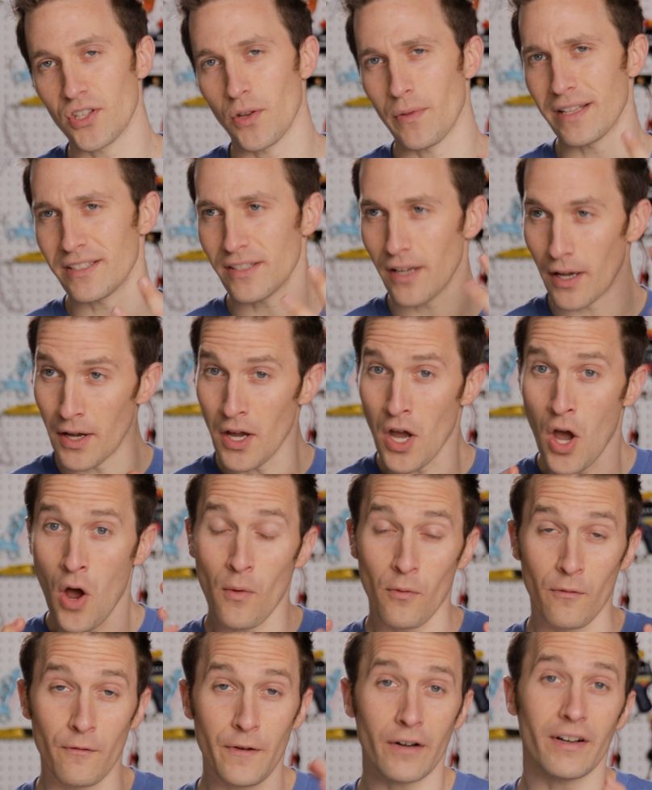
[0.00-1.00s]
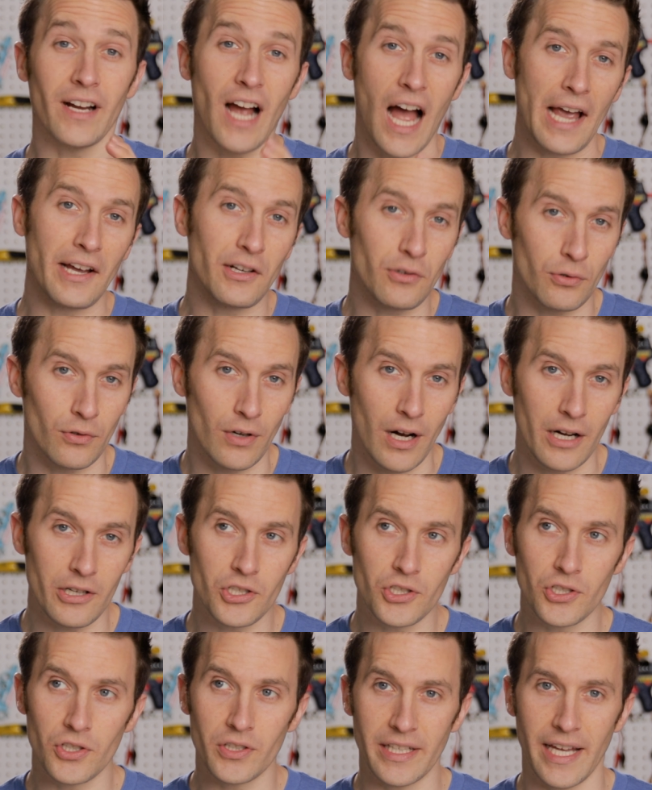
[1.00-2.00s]
So that's a very high
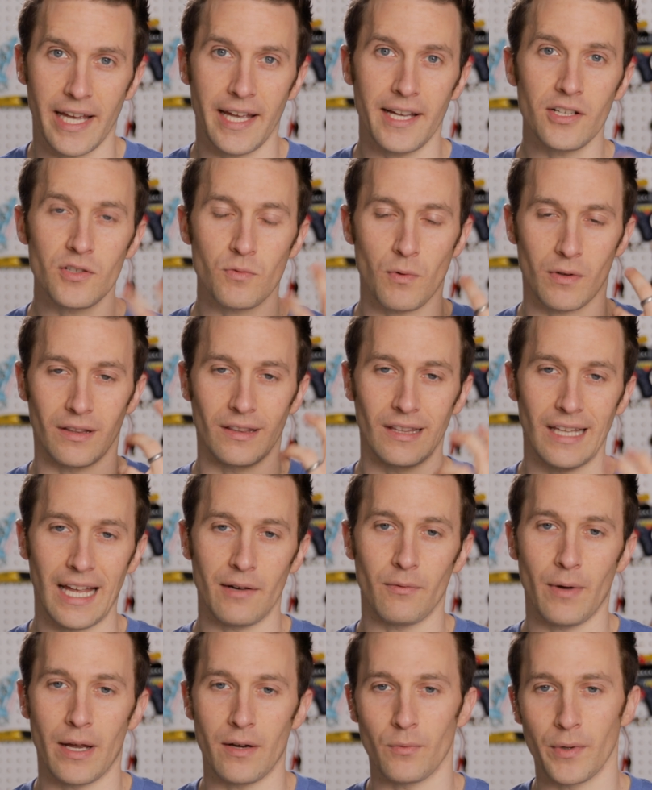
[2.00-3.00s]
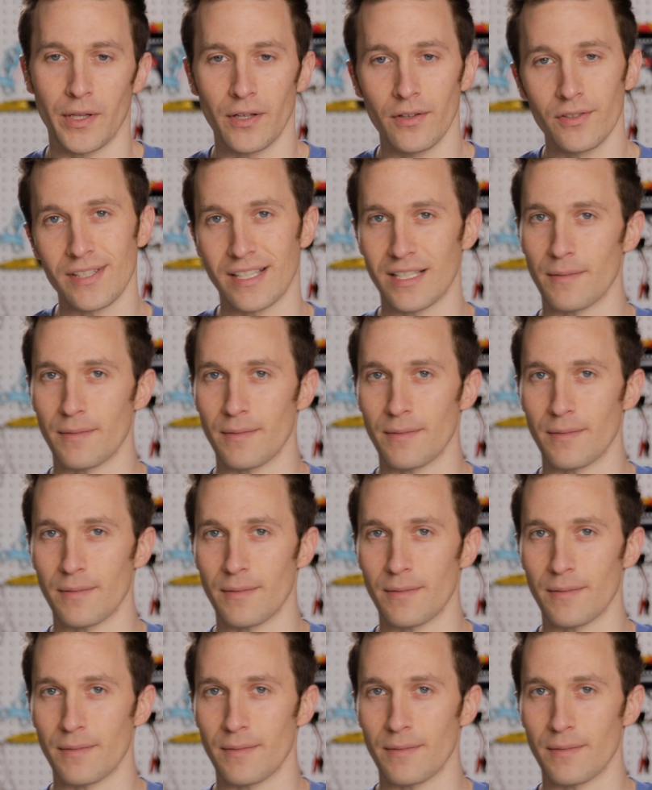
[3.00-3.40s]
crush cage with lightweight wheels.